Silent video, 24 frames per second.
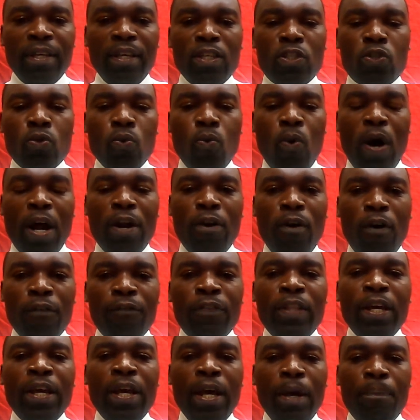is one
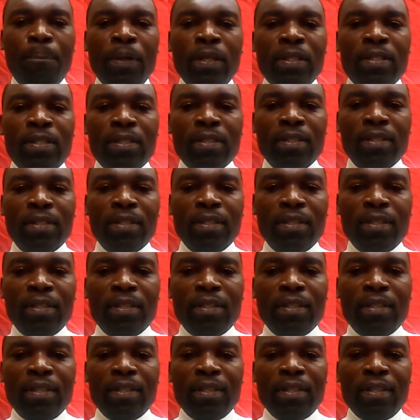of the habits
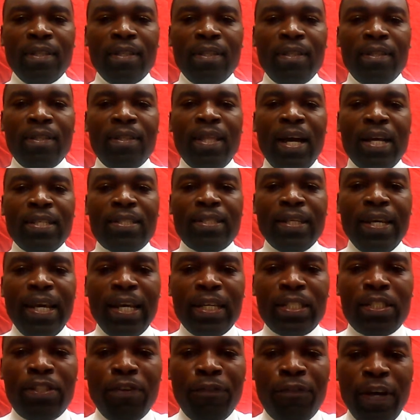that
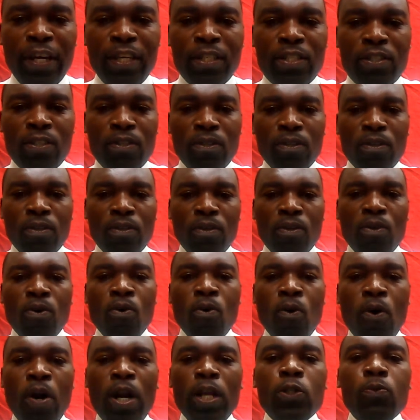activate
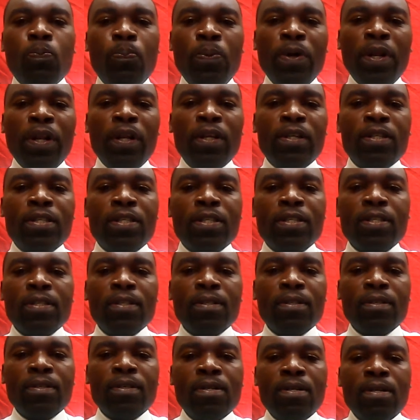Holy Spirit.
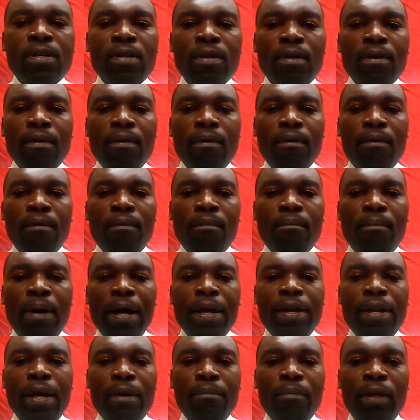
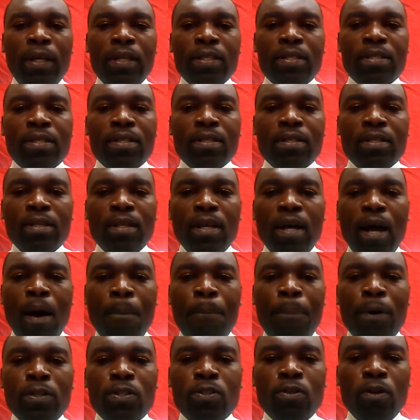My name is
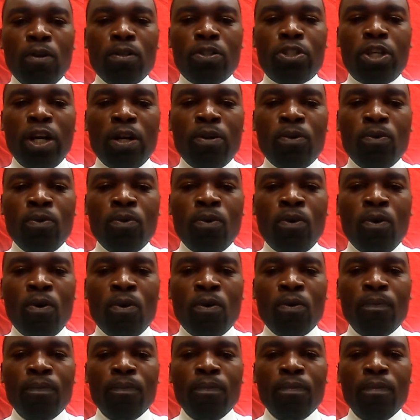Apostle
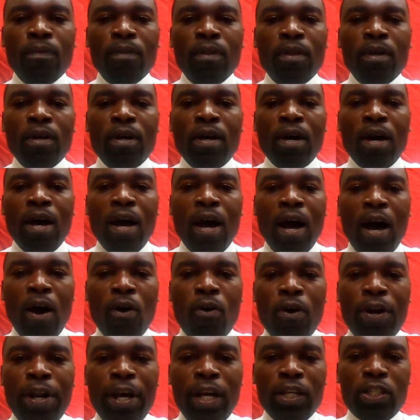Chanduko
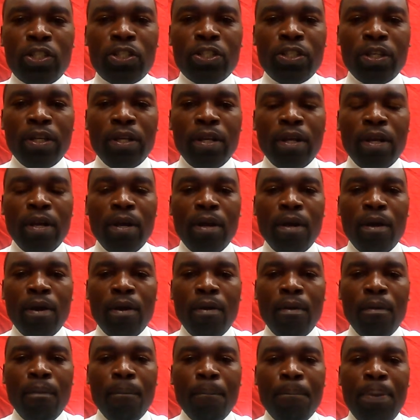Hakodesh
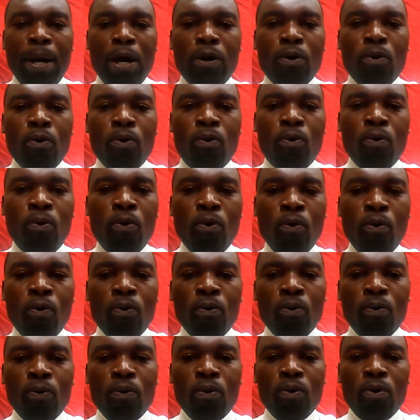
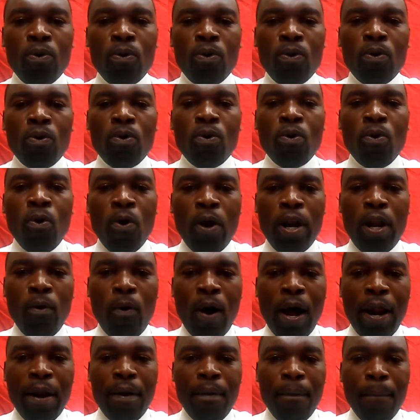Parukhu. Holy
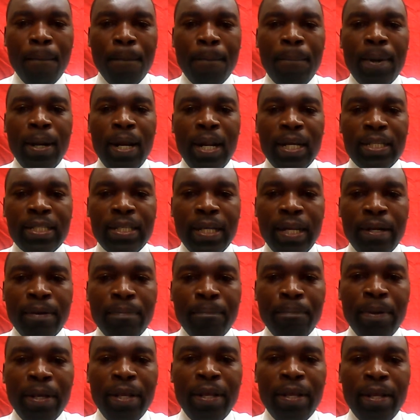One,
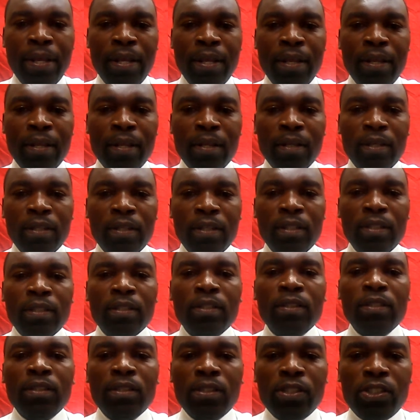blessed be He.
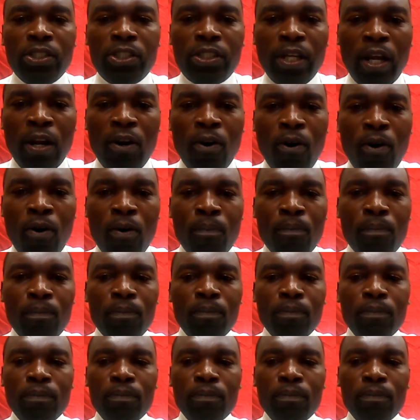Shalom.